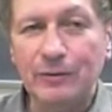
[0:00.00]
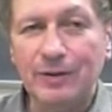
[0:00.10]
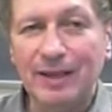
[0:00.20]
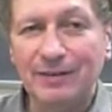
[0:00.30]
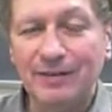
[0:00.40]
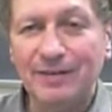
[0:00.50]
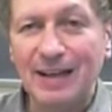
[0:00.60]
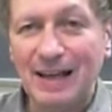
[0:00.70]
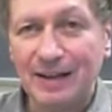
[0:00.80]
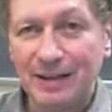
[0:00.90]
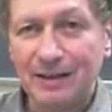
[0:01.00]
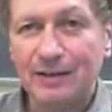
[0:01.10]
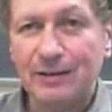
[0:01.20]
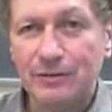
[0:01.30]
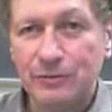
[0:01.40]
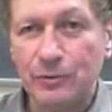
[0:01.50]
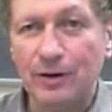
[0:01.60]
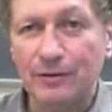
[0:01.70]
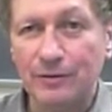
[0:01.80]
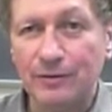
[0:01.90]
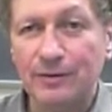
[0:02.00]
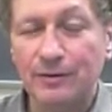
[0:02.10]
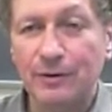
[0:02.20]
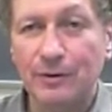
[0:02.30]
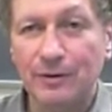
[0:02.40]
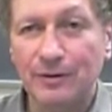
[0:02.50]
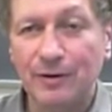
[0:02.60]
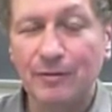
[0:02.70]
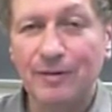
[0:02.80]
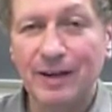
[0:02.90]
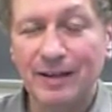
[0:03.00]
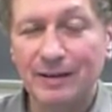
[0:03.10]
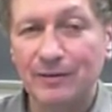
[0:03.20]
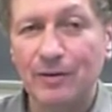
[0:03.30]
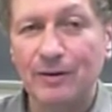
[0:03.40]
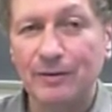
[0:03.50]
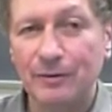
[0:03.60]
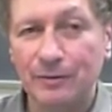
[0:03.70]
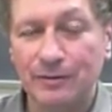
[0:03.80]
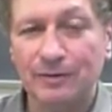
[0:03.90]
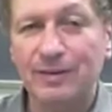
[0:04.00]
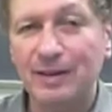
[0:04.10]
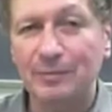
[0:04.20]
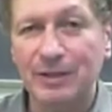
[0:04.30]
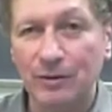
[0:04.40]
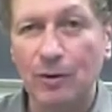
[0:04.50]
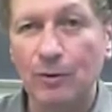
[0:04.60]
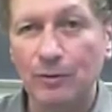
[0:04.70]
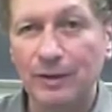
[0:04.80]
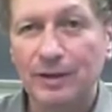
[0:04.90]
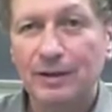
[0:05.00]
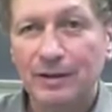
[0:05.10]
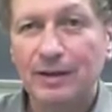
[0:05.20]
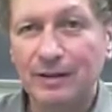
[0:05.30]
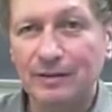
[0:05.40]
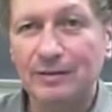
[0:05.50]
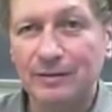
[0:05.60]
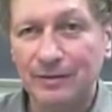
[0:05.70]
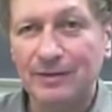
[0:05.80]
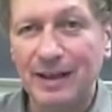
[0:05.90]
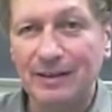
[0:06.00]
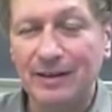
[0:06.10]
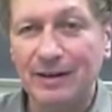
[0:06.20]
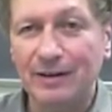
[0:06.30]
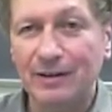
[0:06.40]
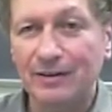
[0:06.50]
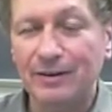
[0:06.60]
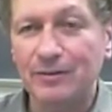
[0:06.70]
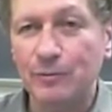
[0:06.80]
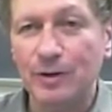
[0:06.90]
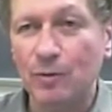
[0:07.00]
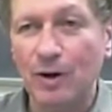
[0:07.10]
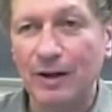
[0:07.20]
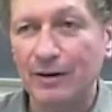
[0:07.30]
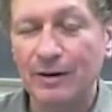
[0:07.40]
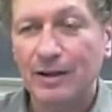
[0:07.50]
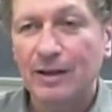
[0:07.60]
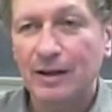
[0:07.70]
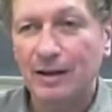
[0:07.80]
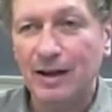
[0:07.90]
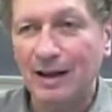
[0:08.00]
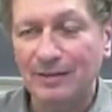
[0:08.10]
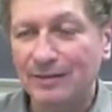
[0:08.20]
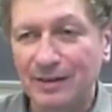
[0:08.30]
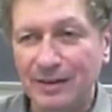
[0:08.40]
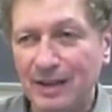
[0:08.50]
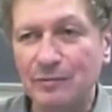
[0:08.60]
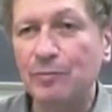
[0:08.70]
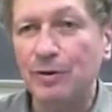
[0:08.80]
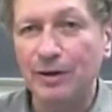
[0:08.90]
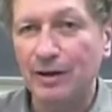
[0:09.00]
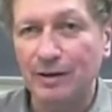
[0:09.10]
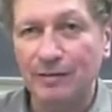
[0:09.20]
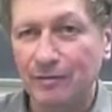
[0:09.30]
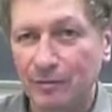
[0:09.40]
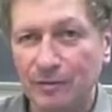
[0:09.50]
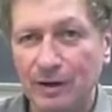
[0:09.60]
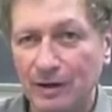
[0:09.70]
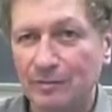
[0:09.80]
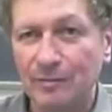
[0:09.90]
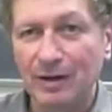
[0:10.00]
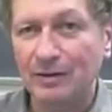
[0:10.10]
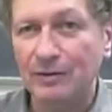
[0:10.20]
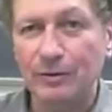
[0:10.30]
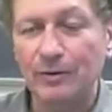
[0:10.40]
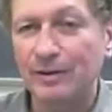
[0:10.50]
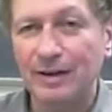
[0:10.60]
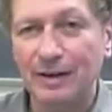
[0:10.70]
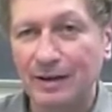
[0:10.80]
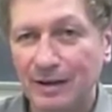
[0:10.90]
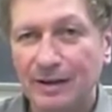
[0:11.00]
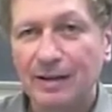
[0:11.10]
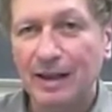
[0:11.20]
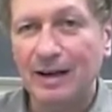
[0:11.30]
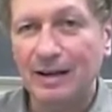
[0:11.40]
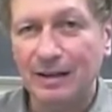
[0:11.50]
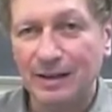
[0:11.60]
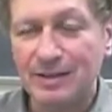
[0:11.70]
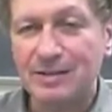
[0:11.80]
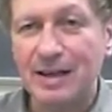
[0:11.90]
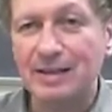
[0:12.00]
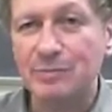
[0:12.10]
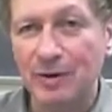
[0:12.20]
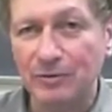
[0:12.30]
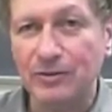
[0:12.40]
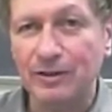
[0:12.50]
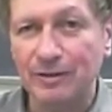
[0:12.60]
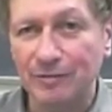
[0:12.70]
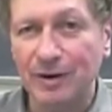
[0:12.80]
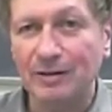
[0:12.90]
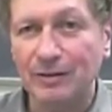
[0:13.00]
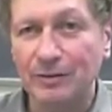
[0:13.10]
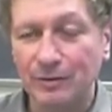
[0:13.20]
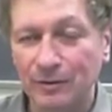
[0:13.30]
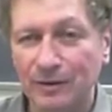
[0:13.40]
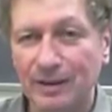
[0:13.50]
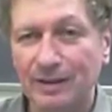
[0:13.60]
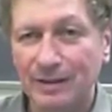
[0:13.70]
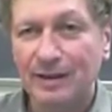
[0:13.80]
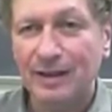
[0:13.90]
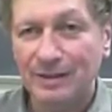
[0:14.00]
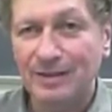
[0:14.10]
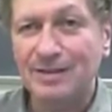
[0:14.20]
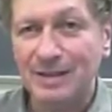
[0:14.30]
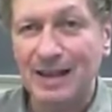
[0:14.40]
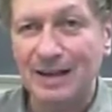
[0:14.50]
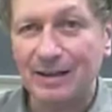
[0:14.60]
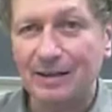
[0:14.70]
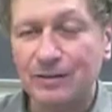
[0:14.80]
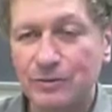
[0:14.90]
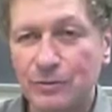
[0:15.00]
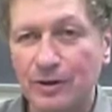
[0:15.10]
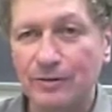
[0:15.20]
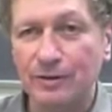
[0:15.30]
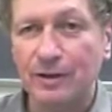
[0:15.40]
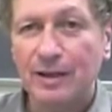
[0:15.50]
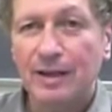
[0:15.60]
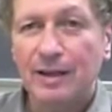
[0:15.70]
you get static structures. So a snowflake, as long as you just keep it cold, it'll stay there. It doesn't require a constant input of molecules and an expulsion of molecules. It's a static structure.